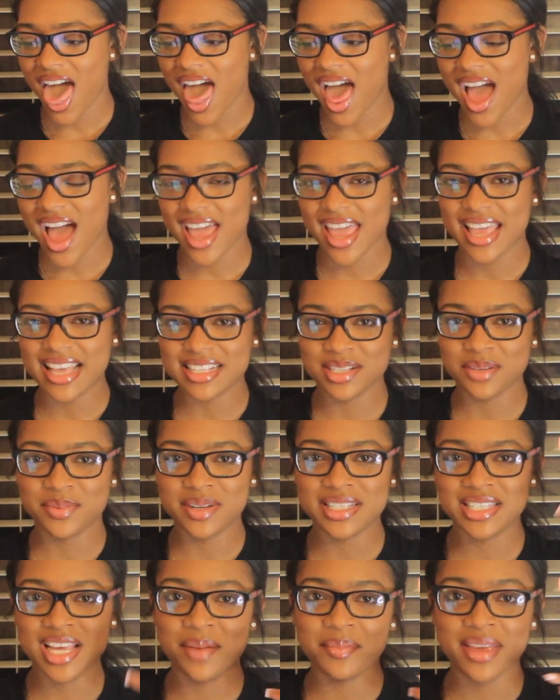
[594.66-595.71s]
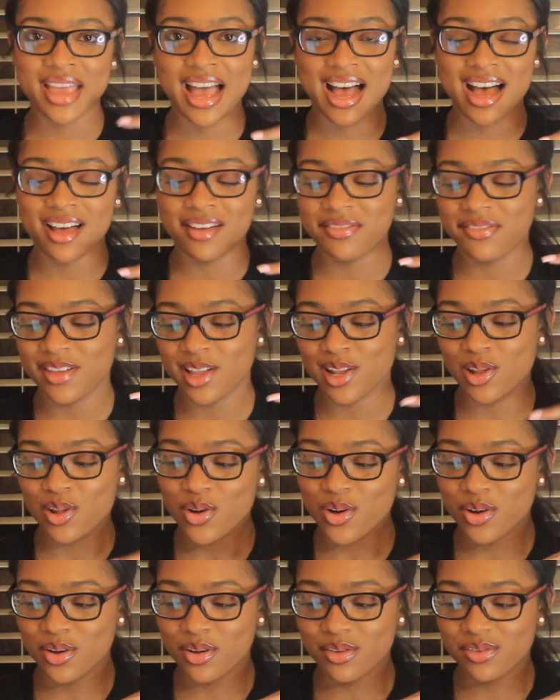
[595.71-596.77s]
I had someone tell me I fell
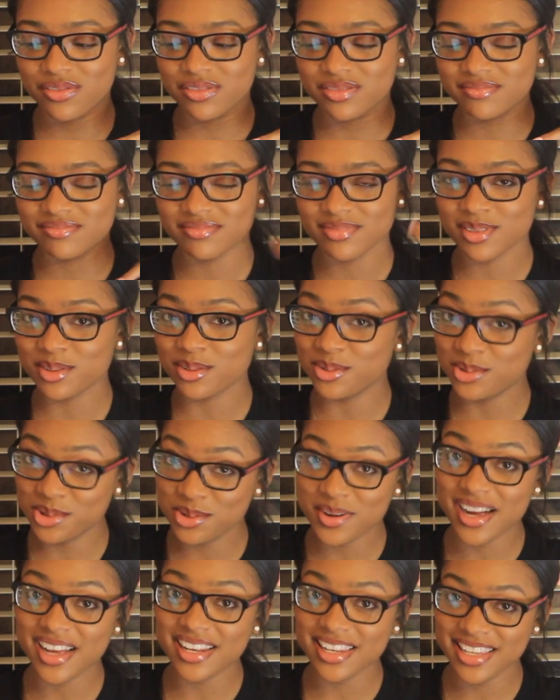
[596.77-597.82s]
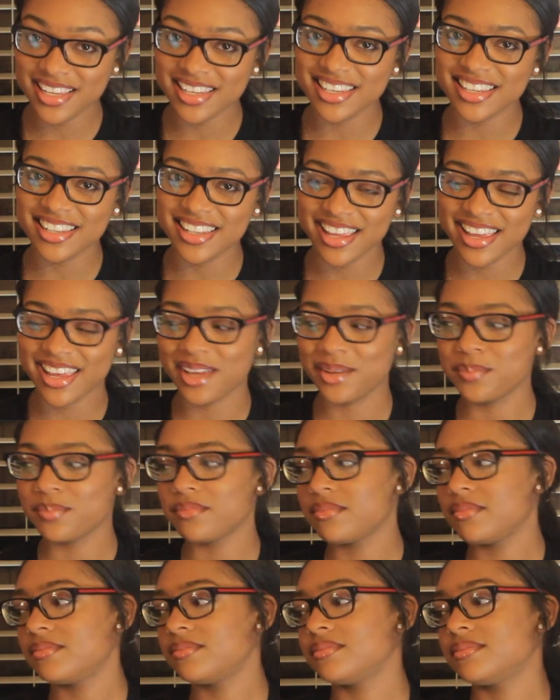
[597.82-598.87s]
off. Ooh, I needed that.
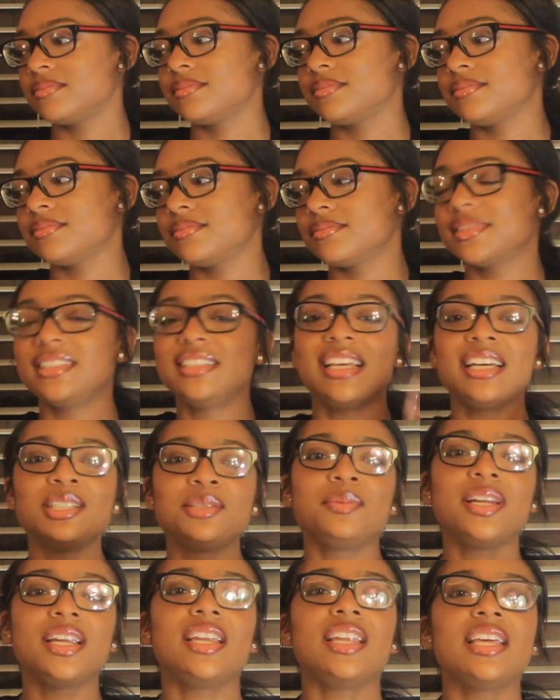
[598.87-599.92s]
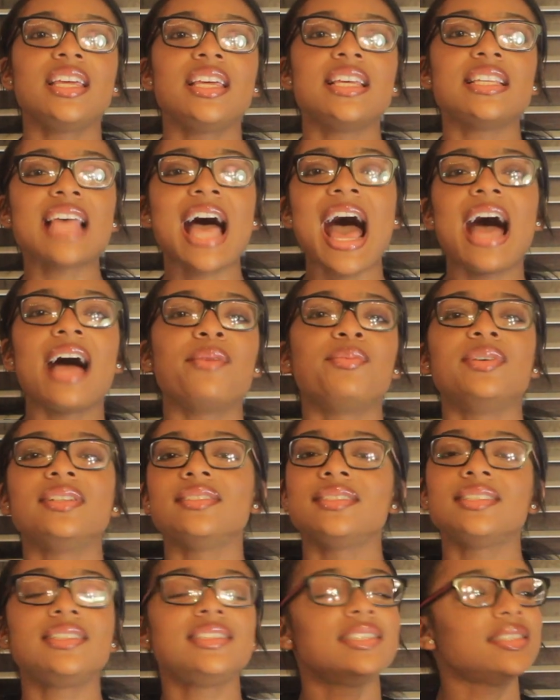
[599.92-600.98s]
That's what it is.
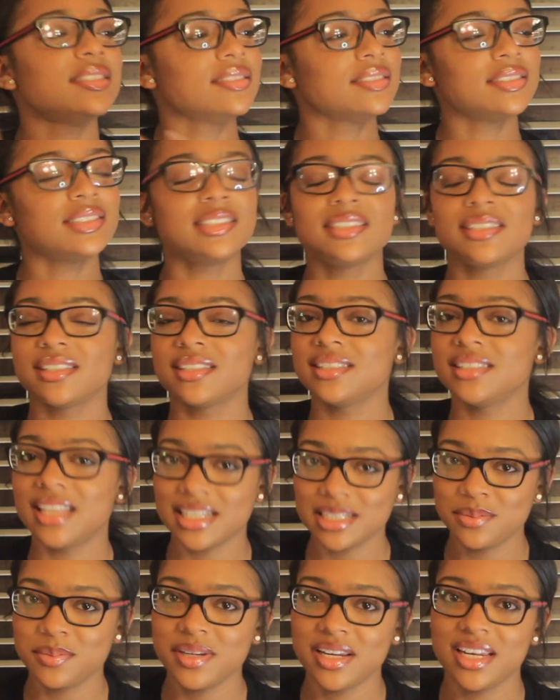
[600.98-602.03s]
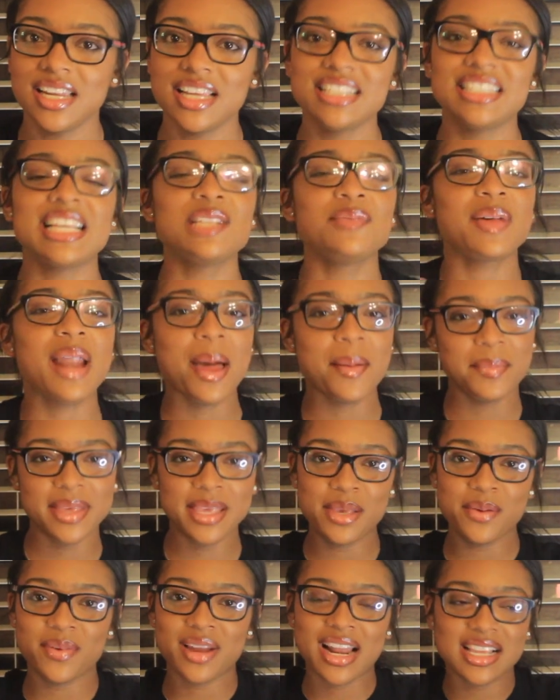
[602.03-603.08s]
That's what it is. That's what I
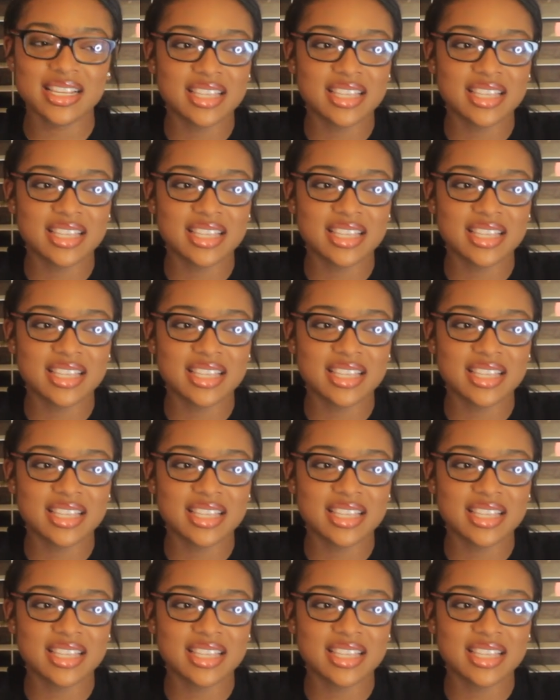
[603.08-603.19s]
mean when I